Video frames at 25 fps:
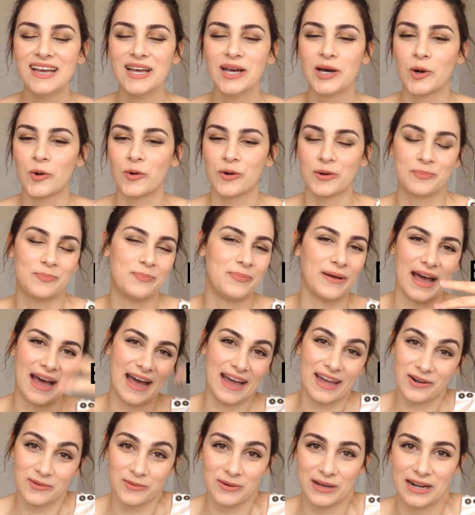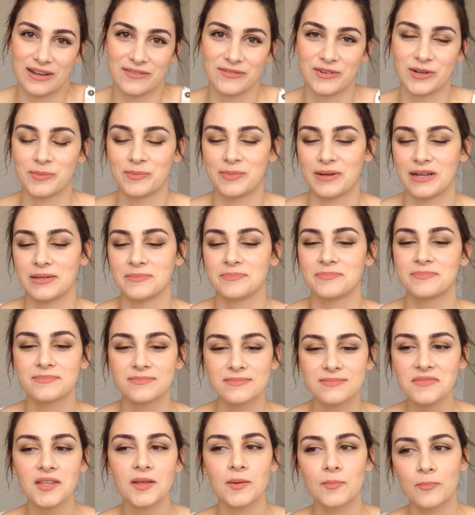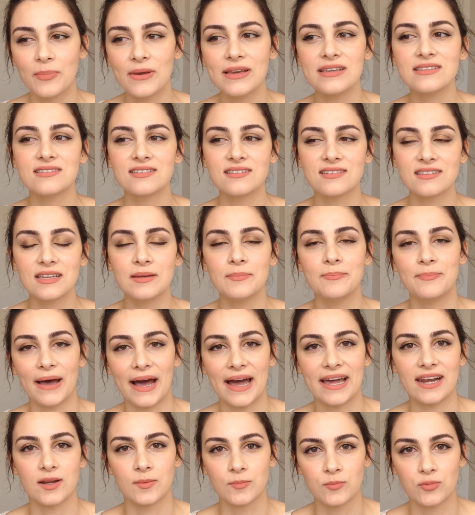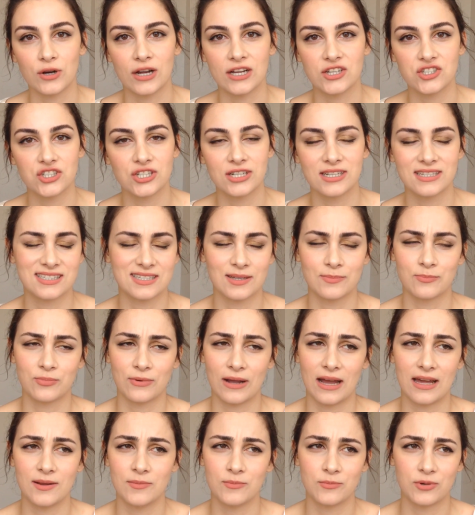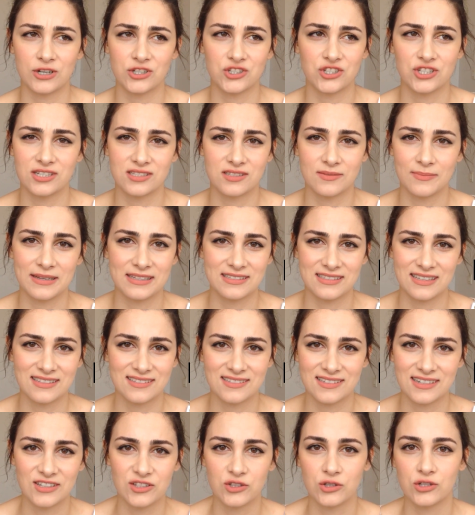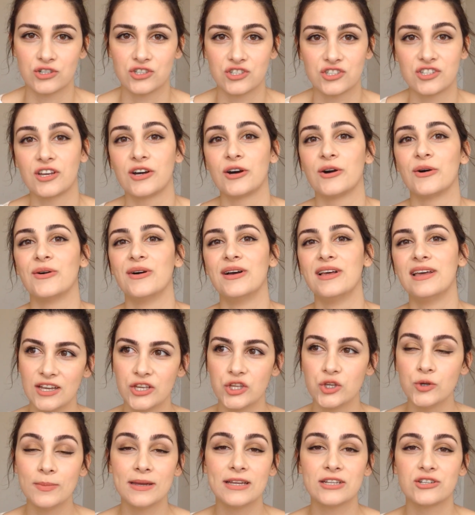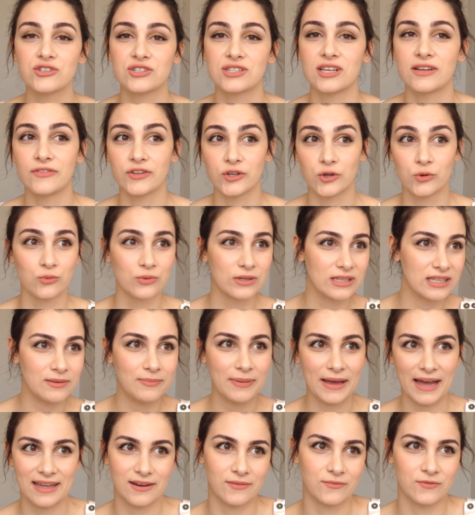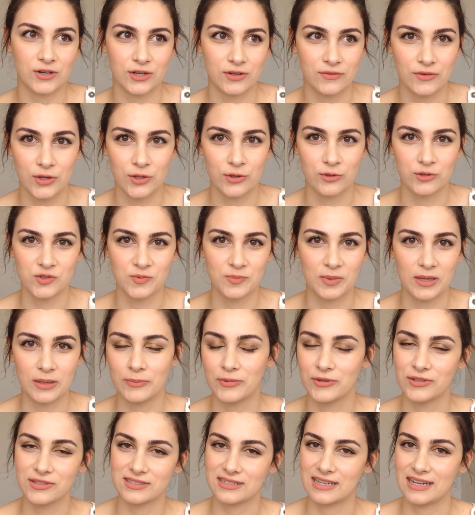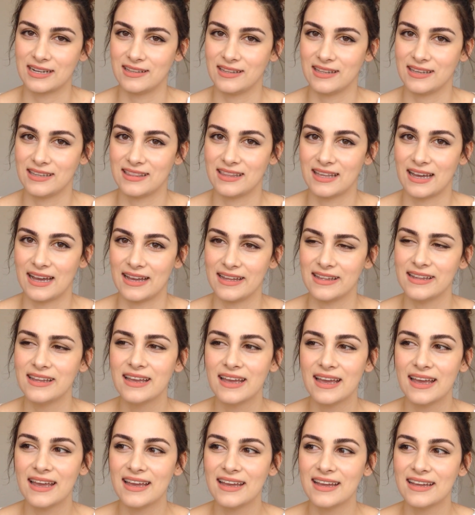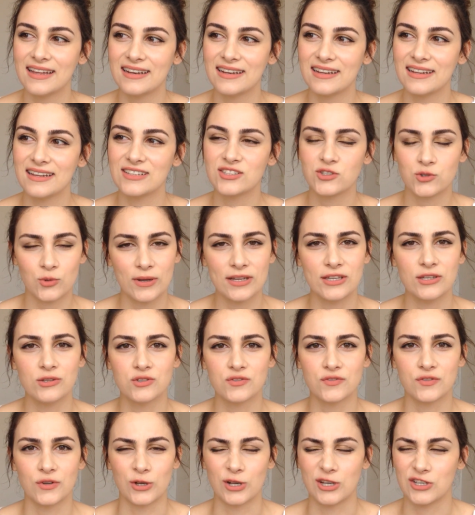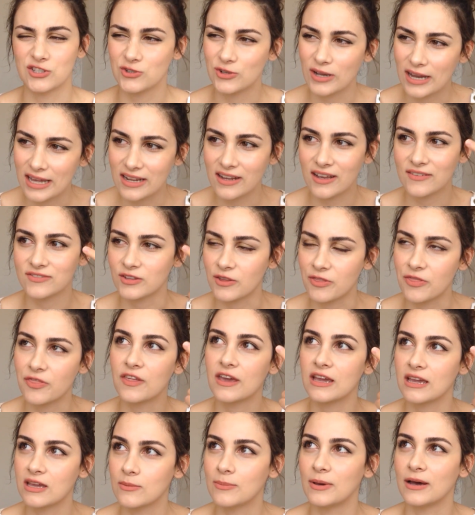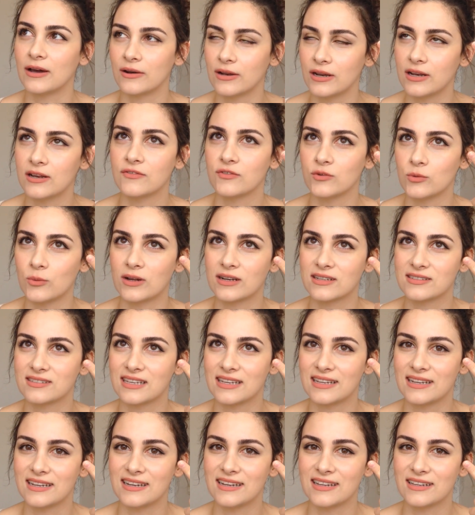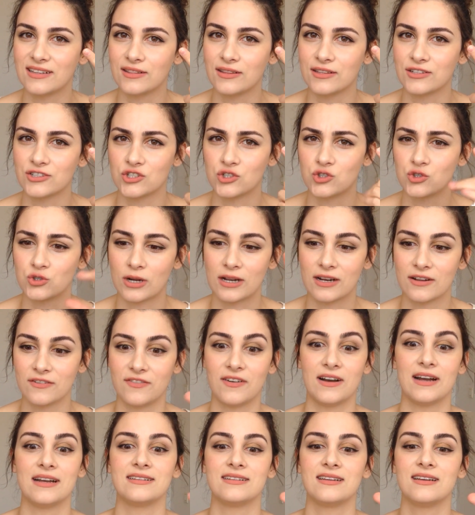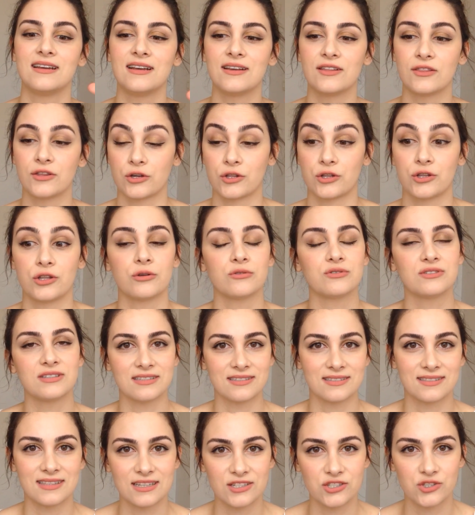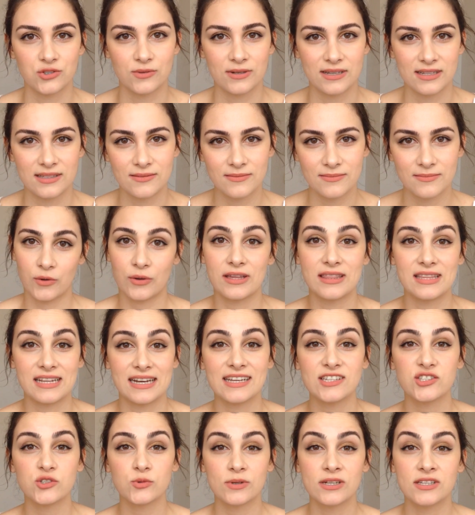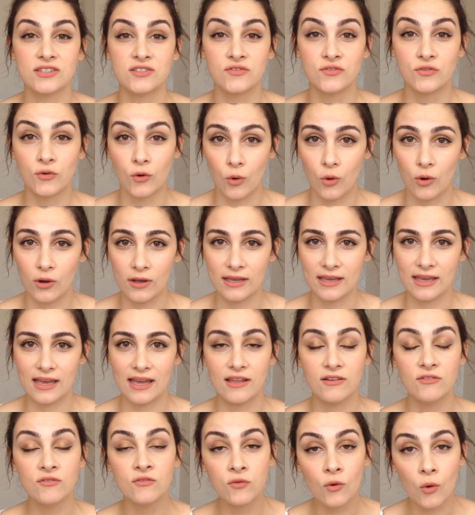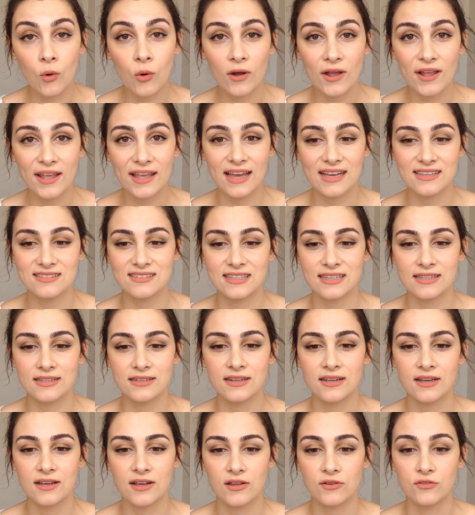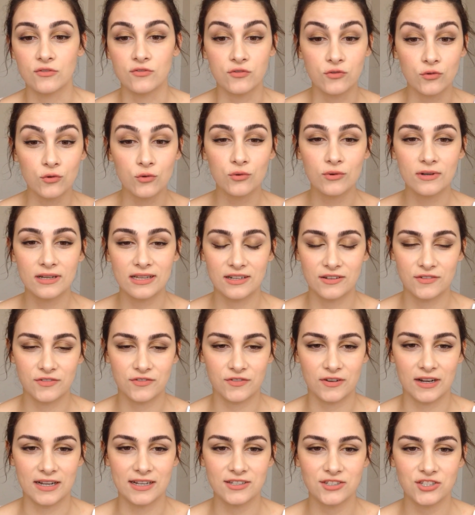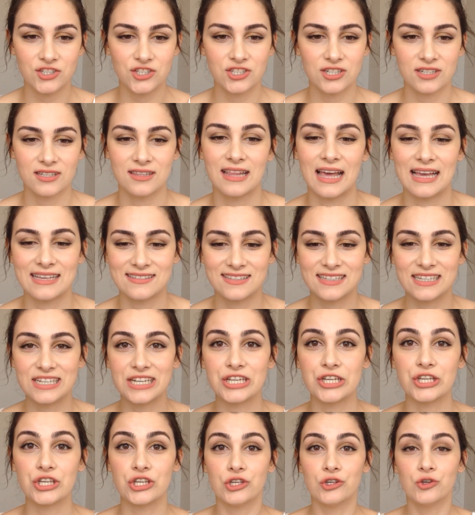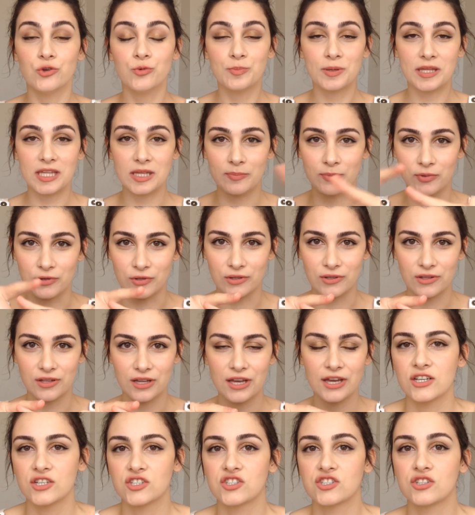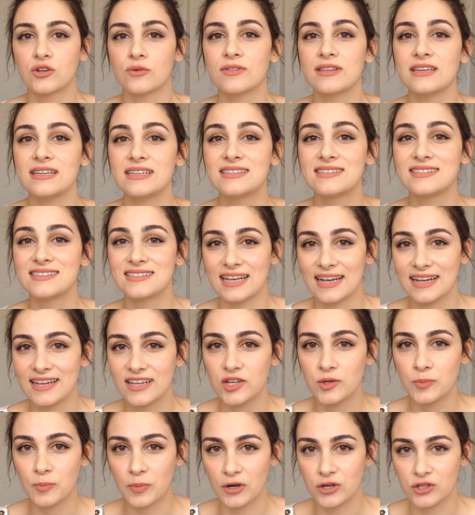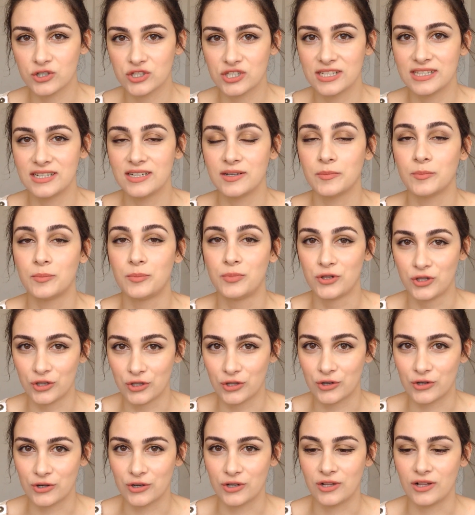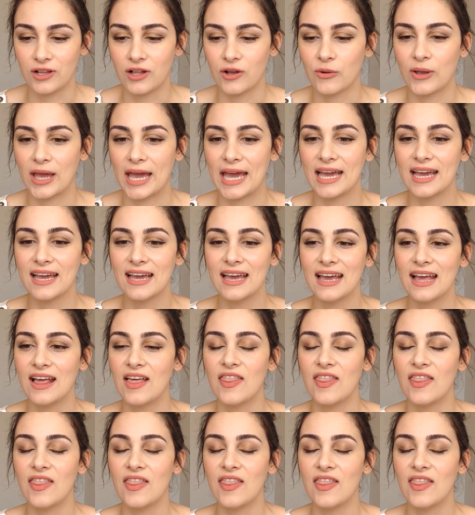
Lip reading: or bad, whatever, but basically bad impression, except bad impression doesn't make sense in English. So you made yourself look really bad in front of all those people. It's kind of like that. And it's quite useful because you kind of have to think about it if you want to say it in English and try to find the closest thing to it. Okay, the next one is voi. And voi as in vous in French, as in you people. So the second person plural, okay?